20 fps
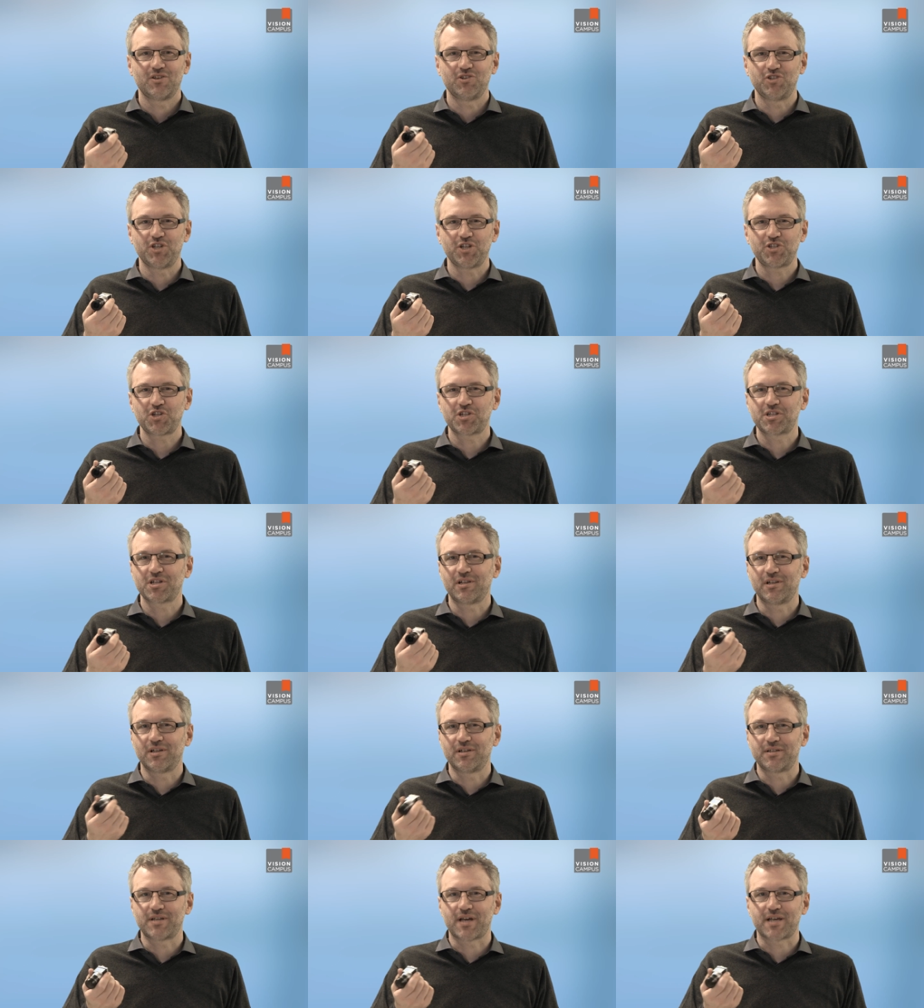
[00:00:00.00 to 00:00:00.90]

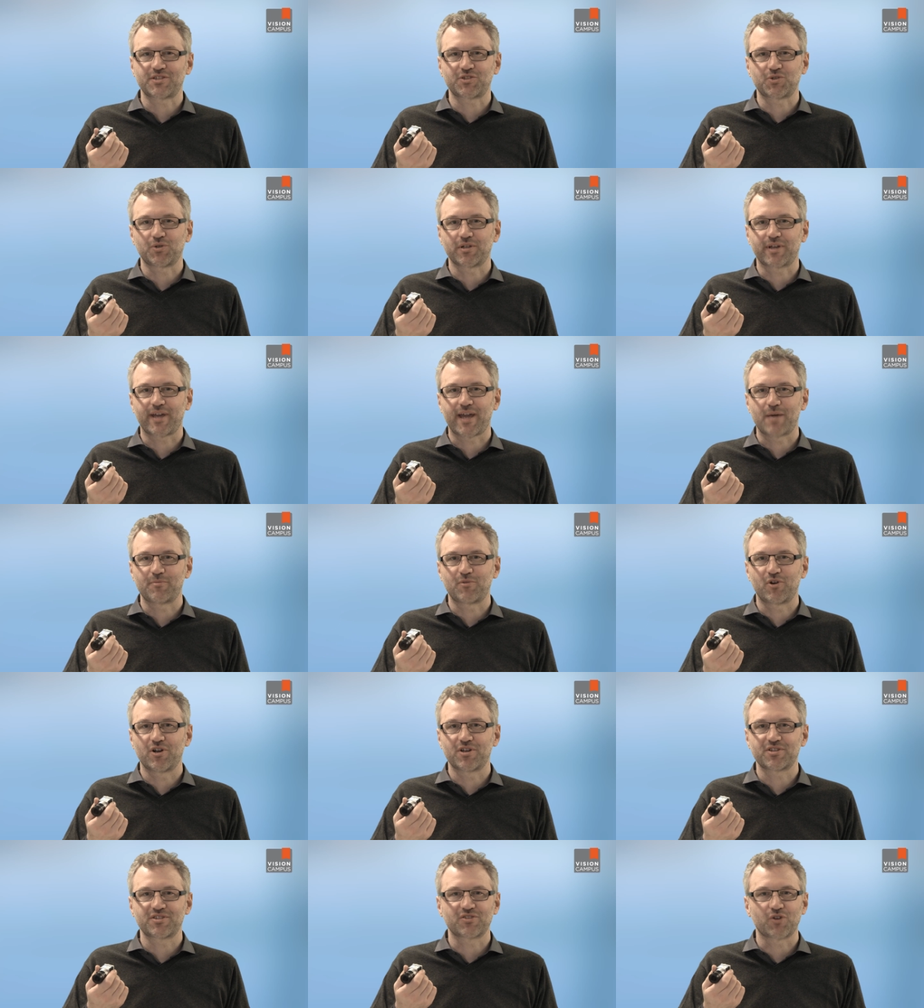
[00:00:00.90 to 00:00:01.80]
Digital industrial
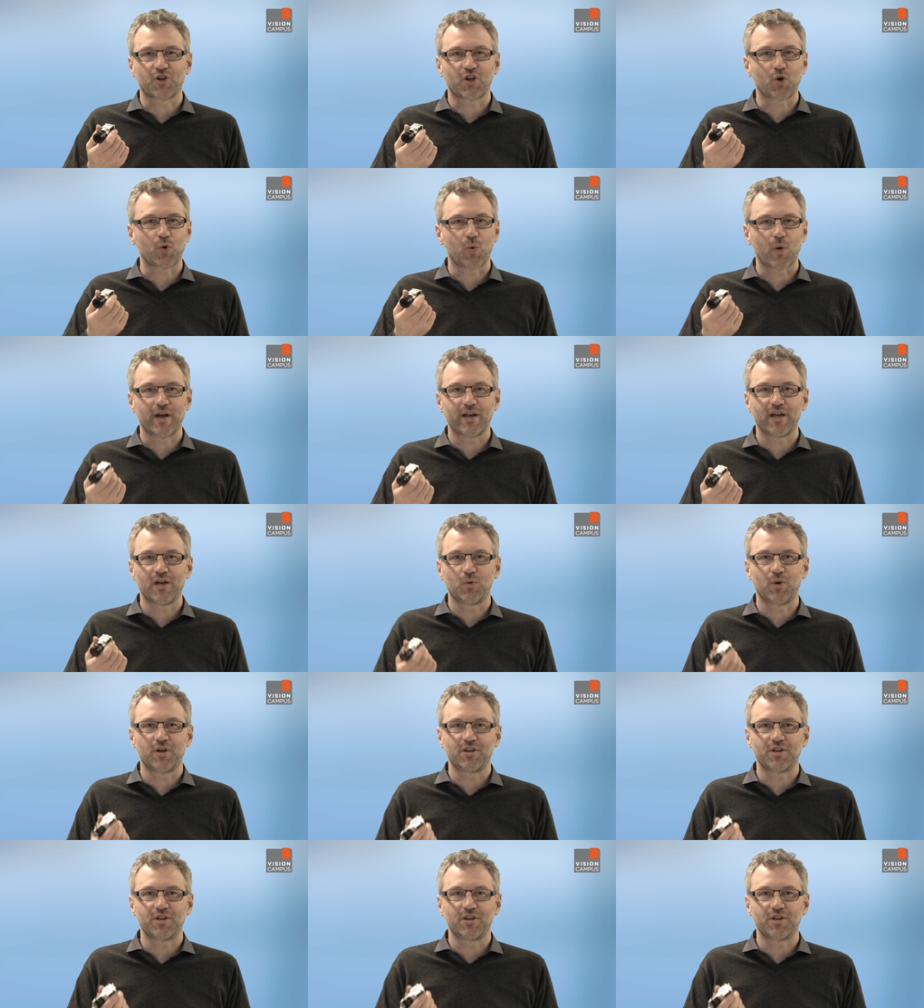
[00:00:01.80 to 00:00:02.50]
cameras require